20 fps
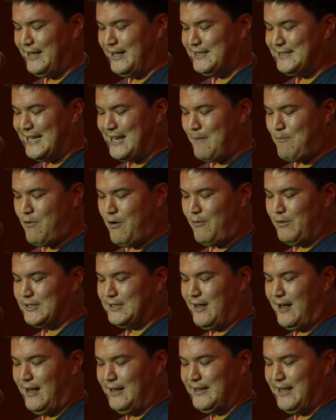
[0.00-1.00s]
He set up what was
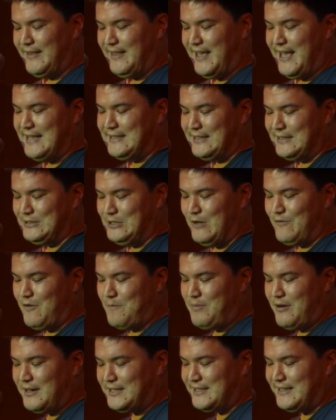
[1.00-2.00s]
called the Institute for
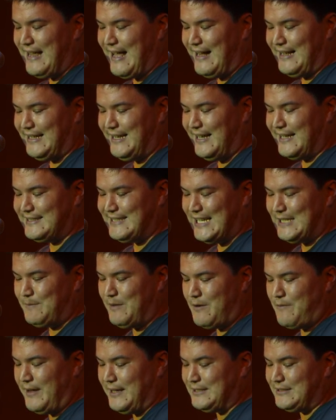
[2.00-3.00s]
Personality
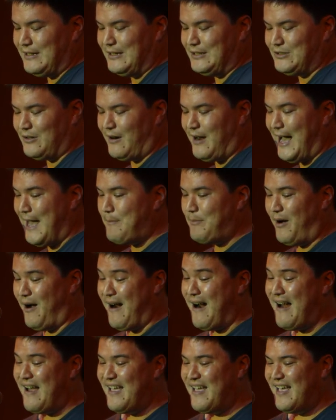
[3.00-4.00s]
Assessment Research, or IPAR.